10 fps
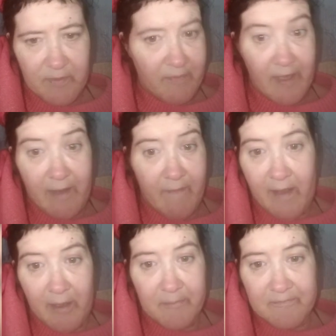something
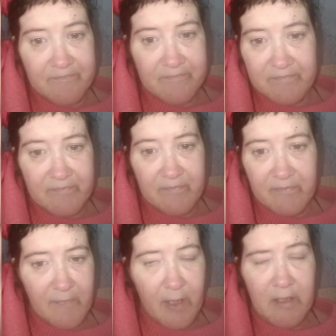like
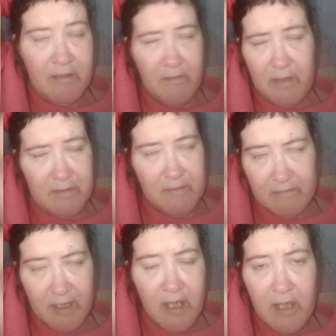that,
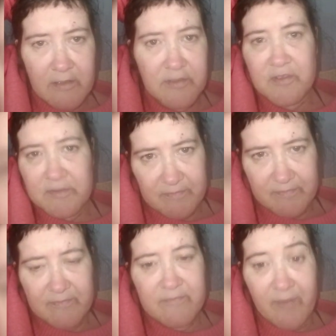just
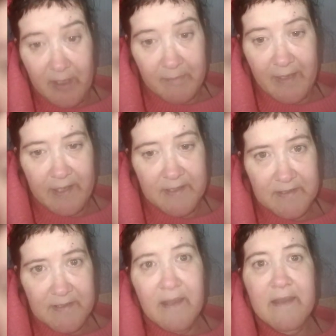find a
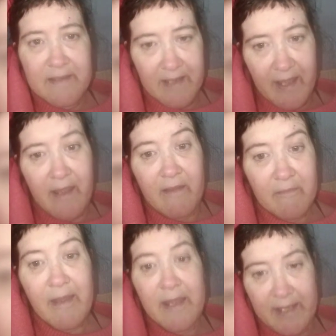place, get
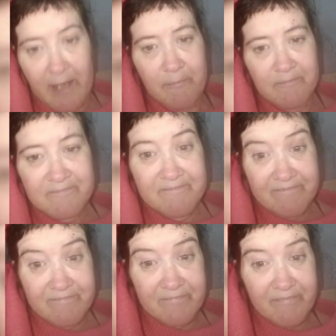out where you can.
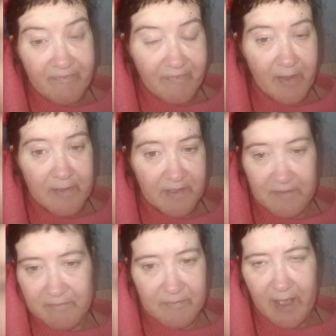
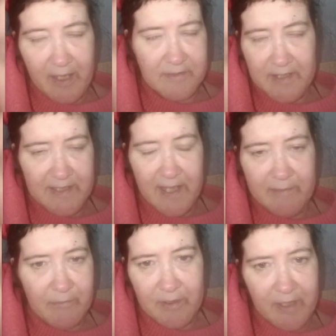Just guys,
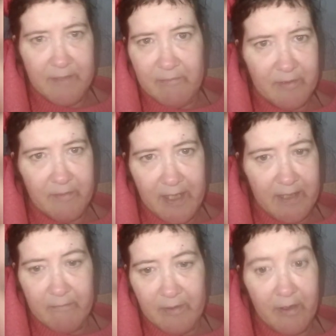it will
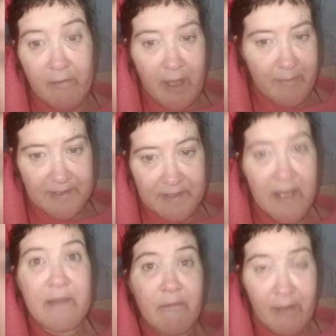not get better,
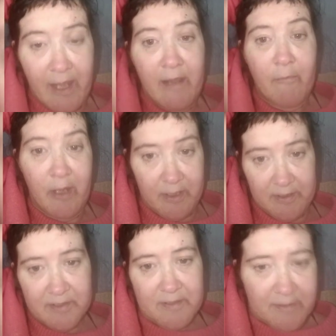it will get
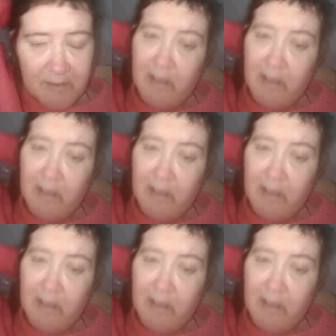worse.